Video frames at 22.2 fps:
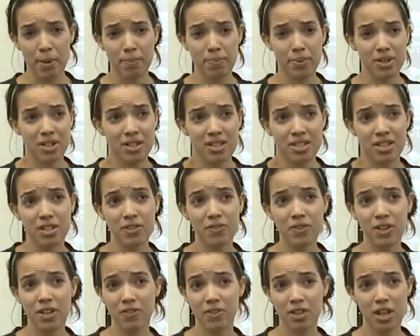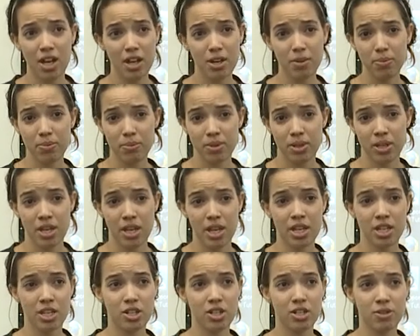But instead of giving up,
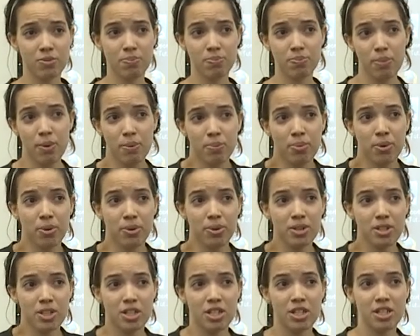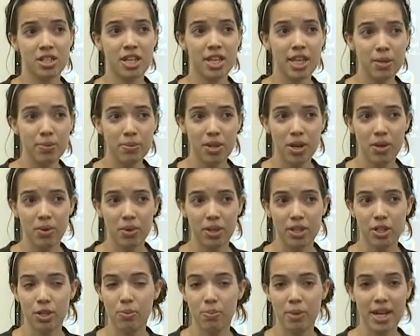it's just important to just keep
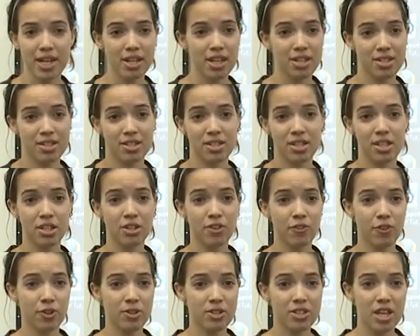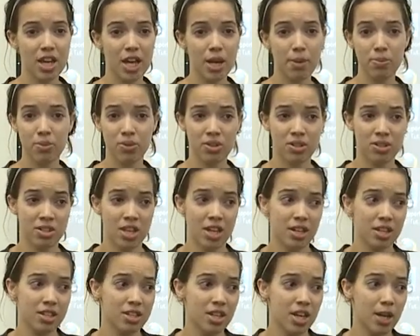going. You might not succeed the first time, the
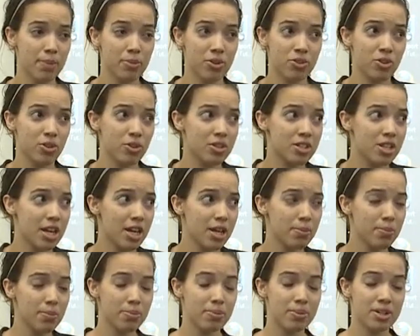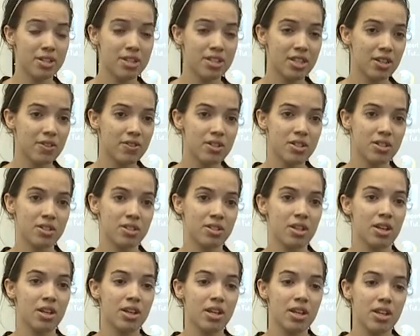second time, the third time, but instead of
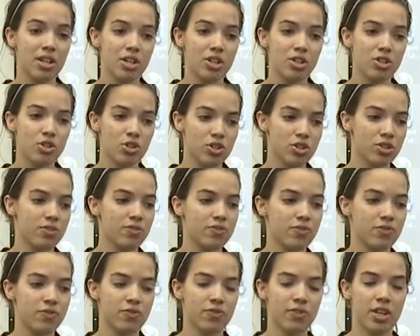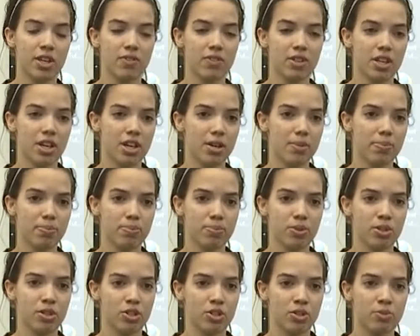just giving up,
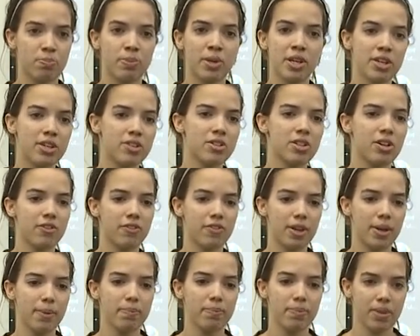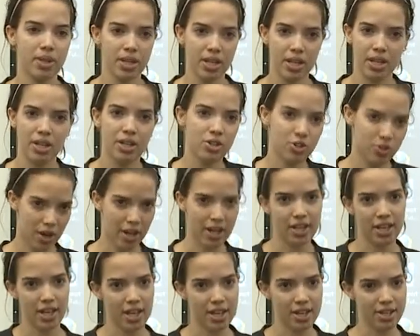just pick yourself up and try
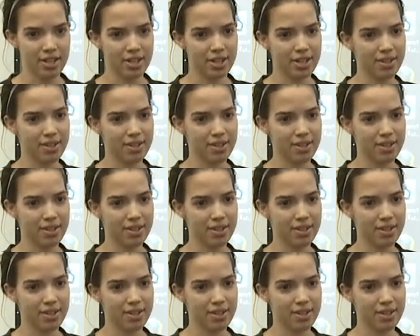again.